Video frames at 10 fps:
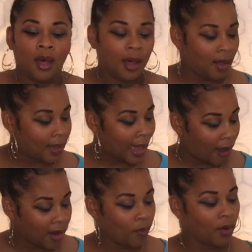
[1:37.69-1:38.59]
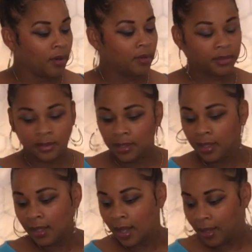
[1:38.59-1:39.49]
uh, how it works,
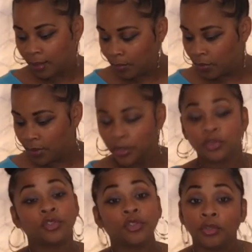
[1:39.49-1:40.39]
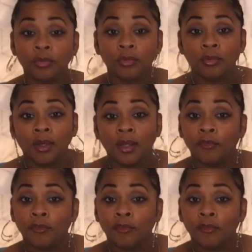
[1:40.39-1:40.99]
and I am going to